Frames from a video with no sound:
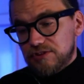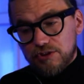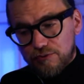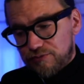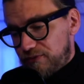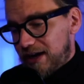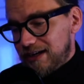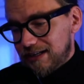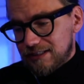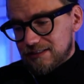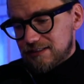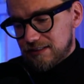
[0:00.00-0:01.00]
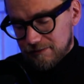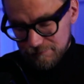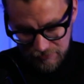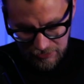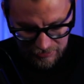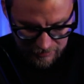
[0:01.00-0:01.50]
find it
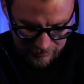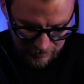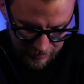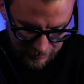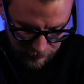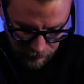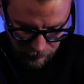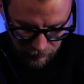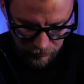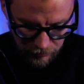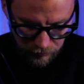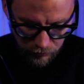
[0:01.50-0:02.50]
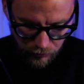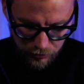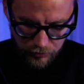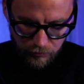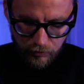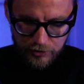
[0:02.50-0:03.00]
inside your
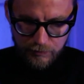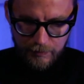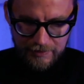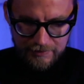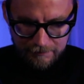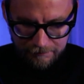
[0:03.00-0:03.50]
Notion workspace.